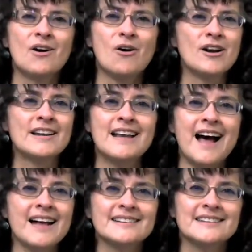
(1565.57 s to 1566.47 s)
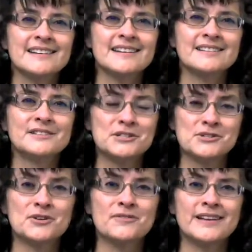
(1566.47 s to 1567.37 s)
are not
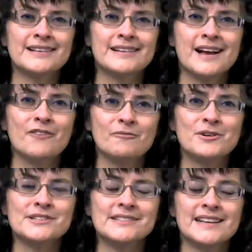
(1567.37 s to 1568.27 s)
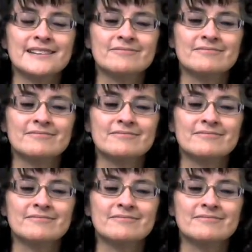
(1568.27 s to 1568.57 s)
deserving of mercy.